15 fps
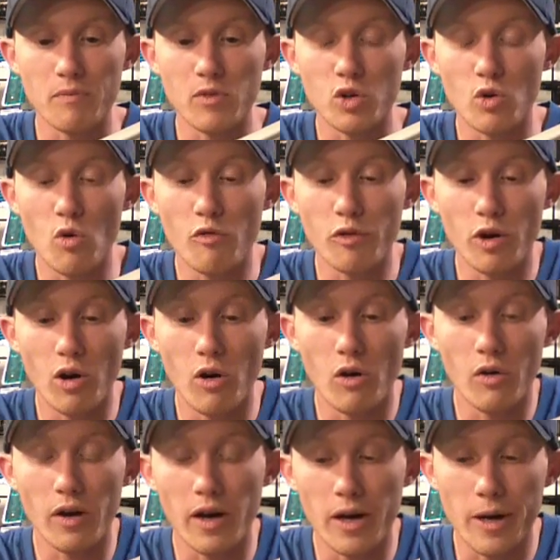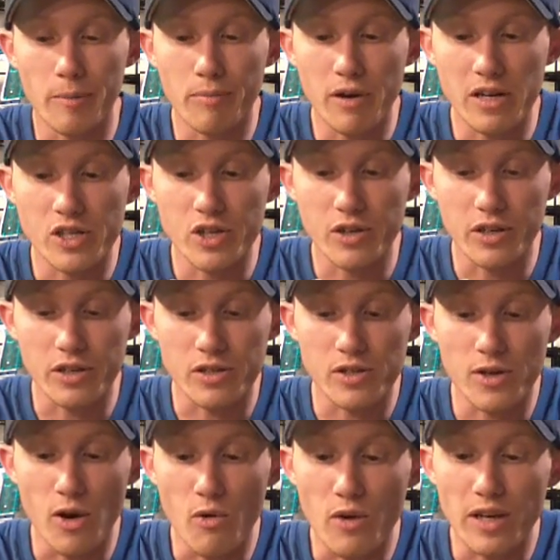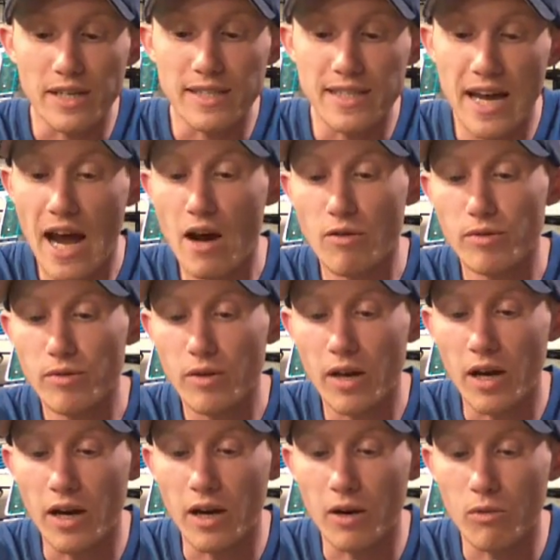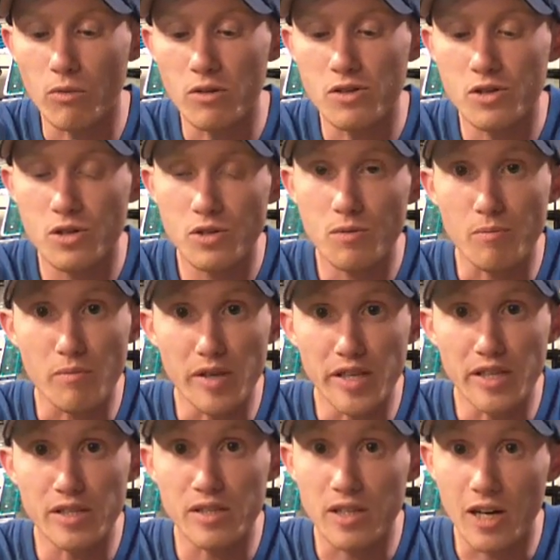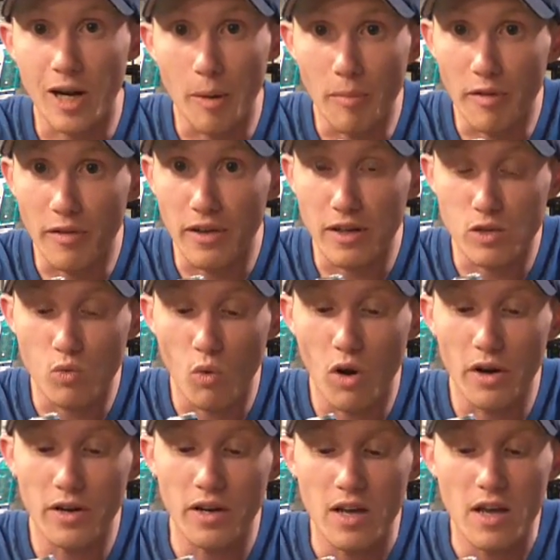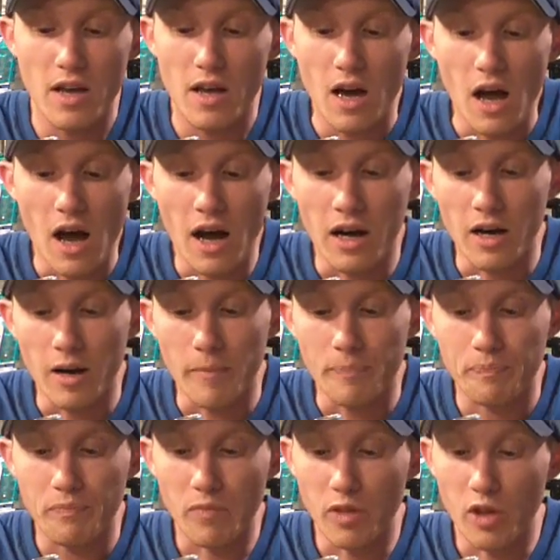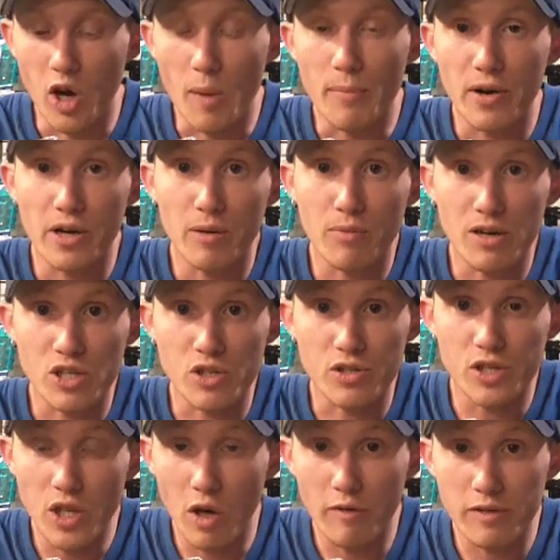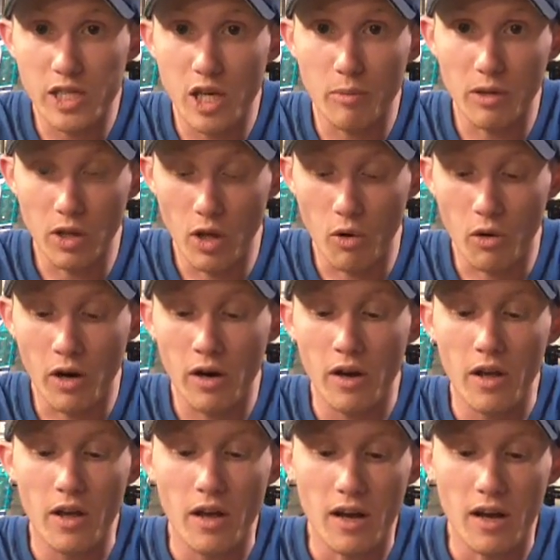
your overall pressure is going down, which means a couple things. One, the operating pressure itself is going to be lower.